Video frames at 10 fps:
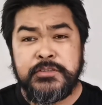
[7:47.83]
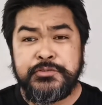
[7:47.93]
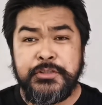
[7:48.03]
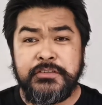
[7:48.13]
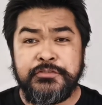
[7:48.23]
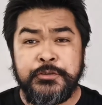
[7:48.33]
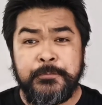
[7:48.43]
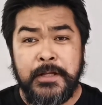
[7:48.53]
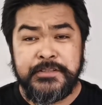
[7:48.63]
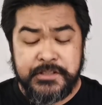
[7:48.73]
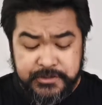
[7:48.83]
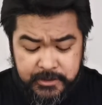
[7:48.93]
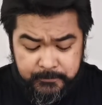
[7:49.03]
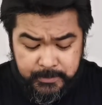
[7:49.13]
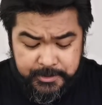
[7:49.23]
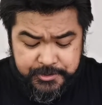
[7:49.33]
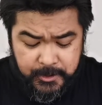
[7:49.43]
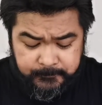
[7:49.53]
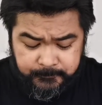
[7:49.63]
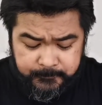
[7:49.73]
street food places in
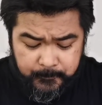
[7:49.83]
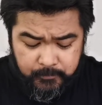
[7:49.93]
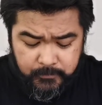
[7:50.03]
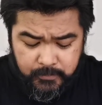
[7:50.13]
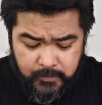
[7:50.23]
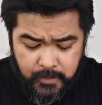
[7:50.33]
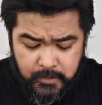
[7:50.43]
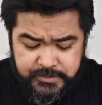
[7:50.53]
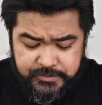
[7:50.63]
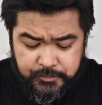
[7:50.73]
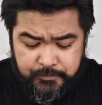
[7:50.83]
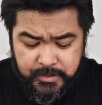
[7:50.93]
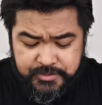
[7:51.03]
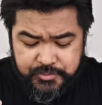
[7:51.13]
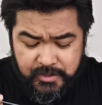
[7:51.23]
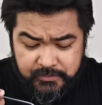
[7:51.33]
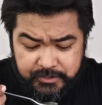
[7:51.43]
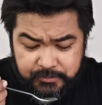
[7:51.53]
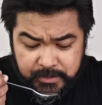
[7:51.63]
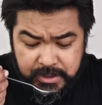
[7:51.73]
Malaysia. I so miss traveling
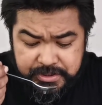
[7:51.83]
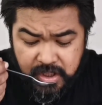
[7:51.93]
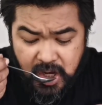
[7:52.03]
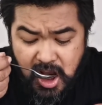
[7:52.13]
to Malaysia.